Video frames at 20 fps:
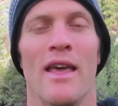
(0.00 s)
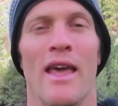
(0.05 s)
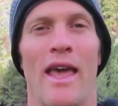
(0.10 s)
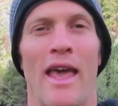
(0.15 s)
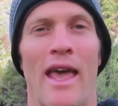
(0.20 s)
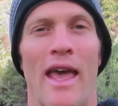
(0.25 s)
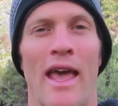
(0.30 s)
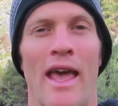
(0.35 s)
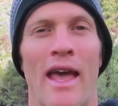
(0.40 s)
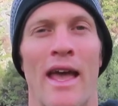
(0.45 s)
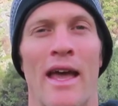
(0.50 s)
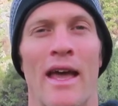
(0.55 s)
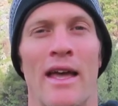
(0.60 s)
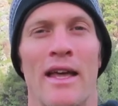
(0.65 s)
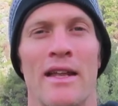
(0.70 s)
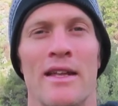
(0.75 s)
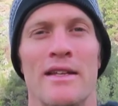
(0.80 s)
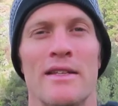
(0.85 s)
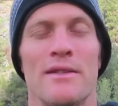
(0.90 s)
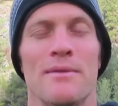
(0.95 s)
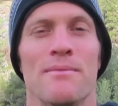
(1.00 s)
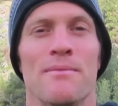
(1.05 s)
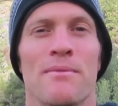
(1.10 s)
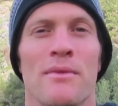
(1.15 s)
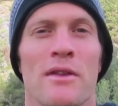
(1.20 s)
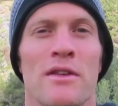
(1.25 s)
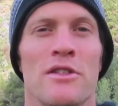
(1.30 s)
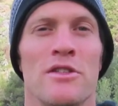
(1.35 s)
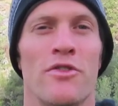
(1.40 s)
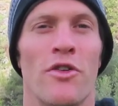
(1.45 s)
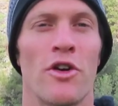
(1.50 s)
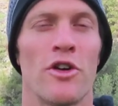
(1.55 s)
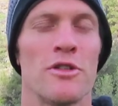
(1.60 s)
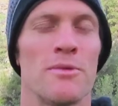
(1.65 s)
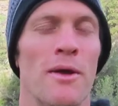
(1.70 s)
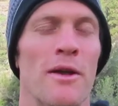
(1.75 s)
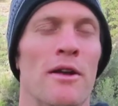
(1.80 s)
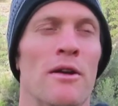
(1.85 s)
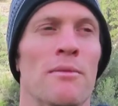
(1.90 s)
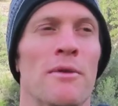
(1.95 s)
And as far as
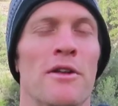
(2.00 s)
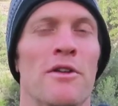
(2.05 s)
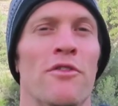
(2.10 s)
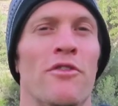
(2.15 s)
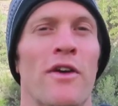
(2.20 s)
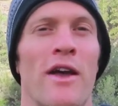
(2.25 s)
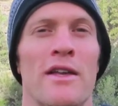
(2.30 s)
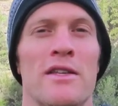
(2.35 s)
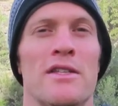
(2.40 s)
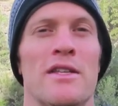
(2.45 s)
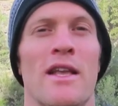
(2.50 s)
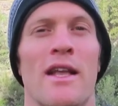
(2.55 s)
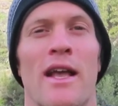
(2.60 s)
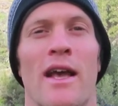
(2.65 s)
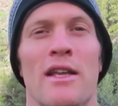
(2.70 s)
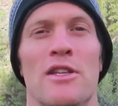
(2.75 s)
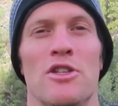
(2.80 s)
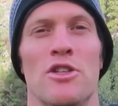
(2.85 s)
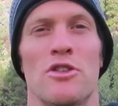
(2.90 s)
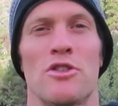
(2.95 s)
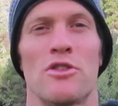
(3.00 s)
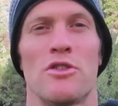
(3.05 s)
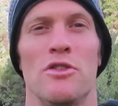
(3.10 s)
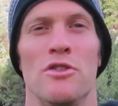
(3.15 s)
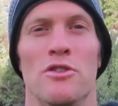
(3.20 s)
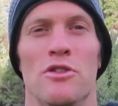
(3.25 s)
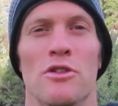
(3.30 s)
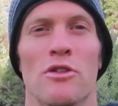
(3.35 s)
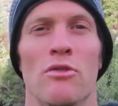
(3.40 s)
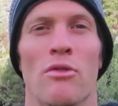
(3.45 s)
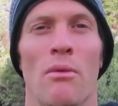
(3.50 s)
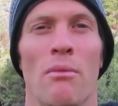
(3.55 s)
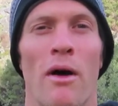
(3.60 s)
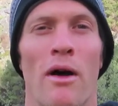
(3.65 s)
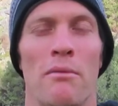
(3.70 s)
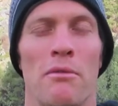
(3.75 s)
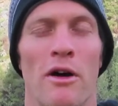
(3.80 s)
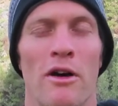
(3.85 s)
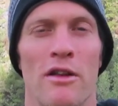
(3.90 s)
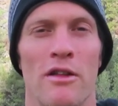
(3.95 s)
my intermittent fasting, I just do what
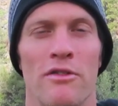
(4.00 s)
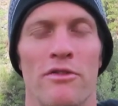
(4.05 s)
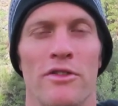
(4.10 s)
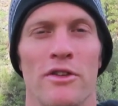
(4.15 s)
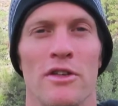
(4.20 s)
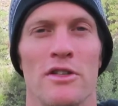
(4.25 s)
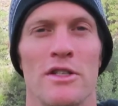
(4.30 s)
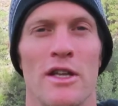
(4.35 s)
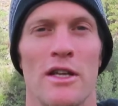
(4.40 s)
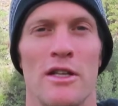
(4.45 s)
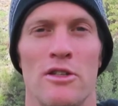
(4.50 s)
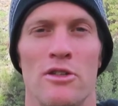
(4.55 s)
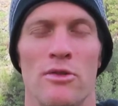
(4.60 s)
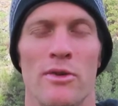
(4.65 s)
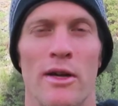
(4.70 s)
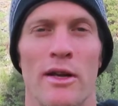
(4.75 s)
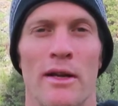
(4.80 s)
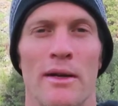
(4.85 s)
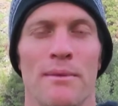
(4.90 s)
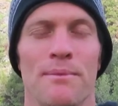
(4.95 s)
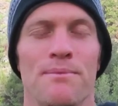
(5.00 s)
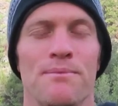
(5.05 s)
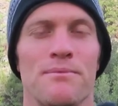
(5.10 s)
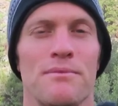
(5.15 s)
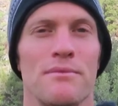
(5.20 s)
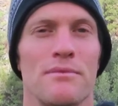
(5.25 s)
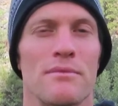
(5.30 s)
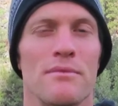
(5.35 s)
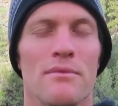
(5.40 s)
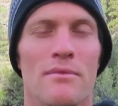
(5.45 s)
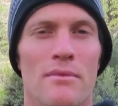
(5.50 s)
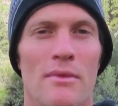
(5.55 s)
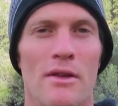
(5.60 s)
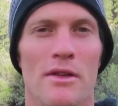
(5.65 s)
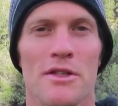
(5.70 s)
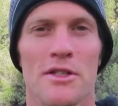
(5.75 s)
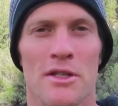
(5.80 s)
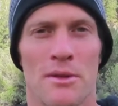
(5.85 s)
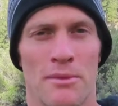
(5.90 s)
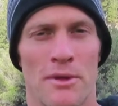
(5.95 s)
my body feels like doing.
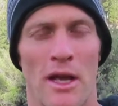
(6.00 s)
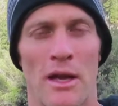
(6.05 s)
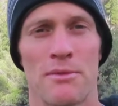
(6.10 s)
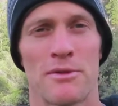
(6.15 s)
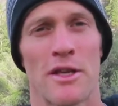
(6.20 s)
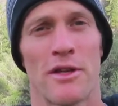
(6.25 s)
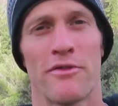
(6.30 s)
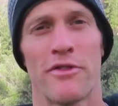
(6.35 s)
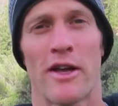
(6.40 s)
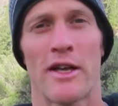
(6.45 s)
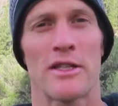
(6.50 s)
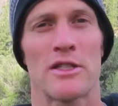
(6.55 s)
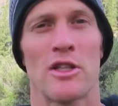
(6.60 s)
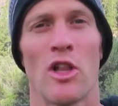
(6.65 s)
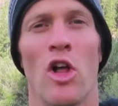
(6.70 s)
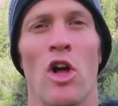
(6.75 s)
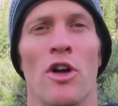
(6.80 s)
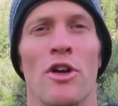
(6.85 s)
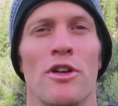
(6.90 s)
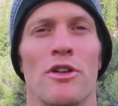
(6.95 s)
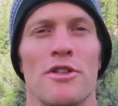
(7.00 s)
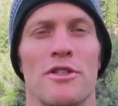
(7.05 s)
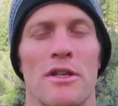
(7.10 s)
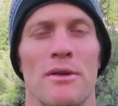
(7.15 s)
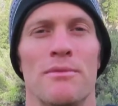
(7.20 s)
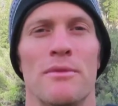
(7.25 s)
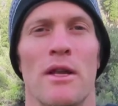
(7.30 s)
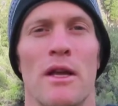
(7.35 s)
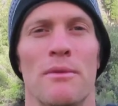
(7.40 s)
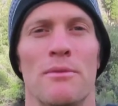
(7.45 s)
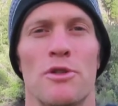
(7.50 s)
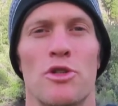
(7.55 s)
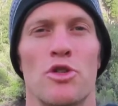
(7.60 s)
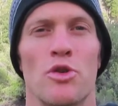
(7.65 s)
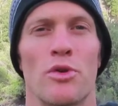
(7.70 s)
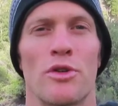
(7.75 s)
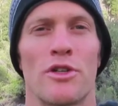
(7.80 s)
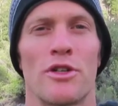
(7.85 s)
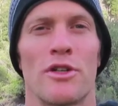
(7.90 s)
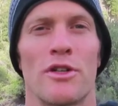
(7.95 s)
Sometimes I fast longer, sometimes
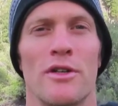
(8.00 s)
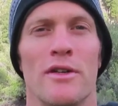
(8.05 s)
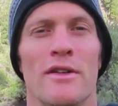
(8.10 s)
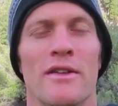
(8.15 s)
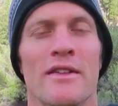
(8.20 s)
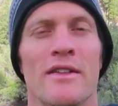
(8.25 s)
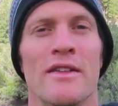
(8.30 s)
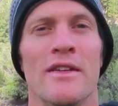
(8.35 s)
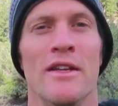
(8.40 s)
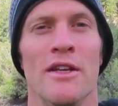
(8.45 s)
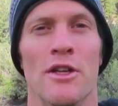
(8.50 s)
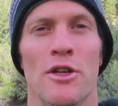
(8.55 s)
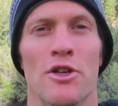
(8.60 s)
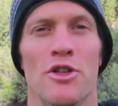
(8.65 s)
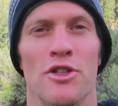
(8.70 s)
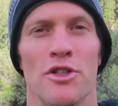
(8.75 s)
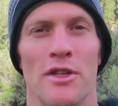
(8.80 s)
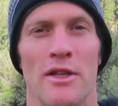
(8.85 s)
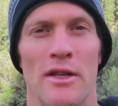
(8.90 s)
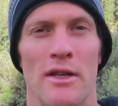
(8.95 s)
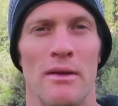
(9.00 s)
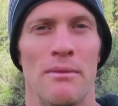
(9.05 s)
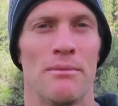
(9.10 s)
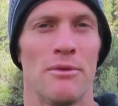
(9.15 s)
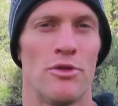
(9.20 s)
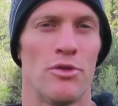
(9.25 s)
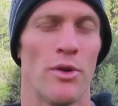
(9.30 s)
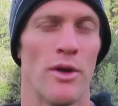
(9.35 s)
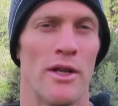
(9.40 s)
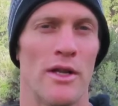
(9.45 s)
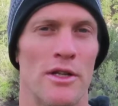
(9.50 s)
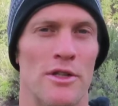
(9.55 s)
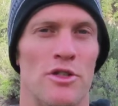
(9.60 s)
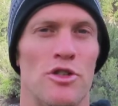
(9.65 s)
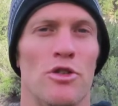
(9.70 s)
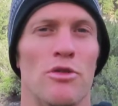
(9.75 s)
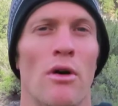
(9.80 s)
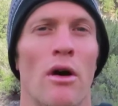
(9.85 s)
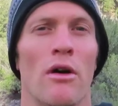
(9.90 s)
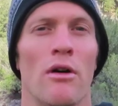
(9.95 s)
shorter, usually eat between a
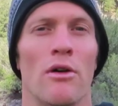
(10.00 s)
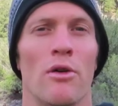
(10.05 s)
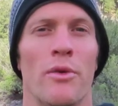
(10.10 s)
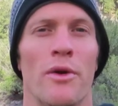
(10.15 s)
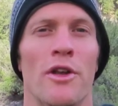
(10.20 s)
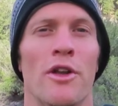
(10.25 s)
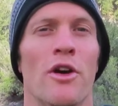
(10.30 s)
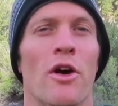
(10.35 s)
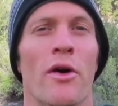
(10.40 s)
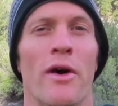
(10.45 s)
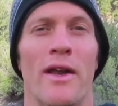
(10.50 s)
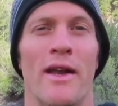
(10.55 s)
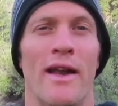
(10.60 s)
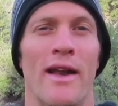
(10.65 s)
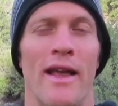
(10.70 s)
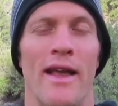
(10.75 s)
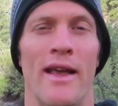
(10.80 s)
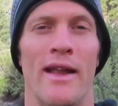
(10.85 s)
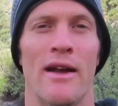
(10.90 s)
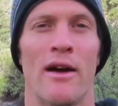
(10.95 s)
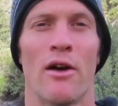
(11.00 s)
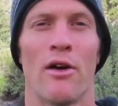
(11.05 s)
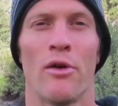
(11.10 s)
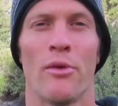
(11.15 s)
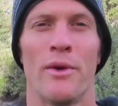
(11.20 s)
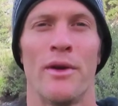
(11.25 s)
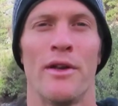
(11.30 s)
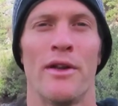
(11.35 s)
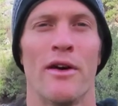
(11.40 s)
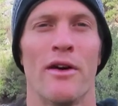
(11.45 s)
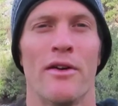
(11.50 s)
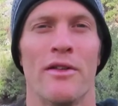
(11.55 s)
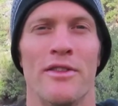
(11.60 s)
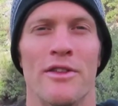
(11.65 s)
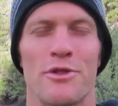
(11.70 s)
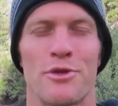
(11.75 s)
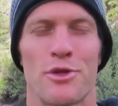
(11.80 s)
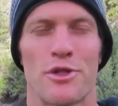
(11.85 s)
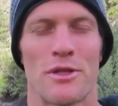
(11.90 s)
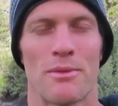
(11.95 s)
two hour window and an eight hour window. And
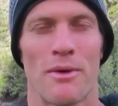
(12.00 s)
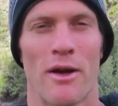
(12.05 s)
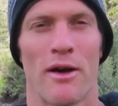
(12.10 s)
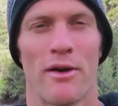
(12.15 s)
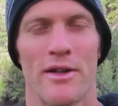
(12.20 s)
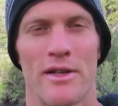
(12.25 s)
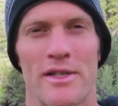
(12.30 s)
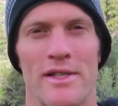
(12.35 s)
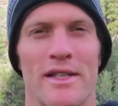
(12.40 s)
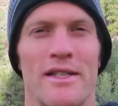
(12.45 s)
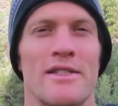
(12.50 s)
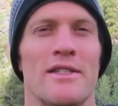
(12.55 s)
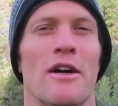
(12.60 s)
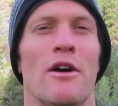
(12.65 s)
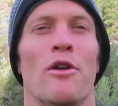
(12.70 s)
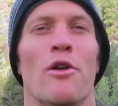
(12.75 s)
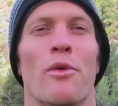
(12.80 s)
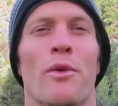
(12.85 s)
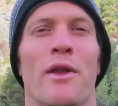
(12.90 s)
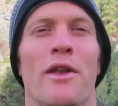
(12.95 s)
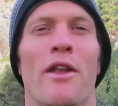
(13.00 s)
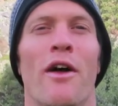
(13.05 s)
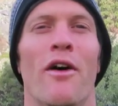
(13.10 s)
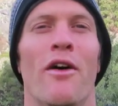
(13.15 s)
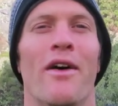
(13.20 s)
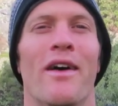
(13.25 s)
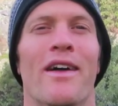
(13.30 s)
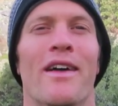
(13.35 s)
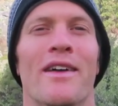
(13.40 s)
this was about a six hour window.